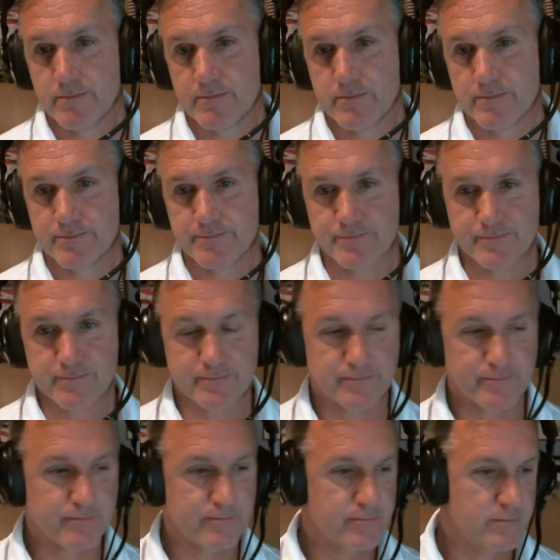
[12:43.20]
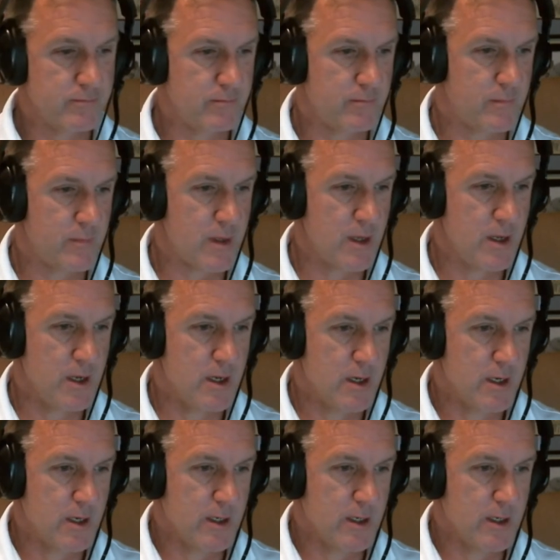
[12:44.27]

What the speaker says: Nobody speaks.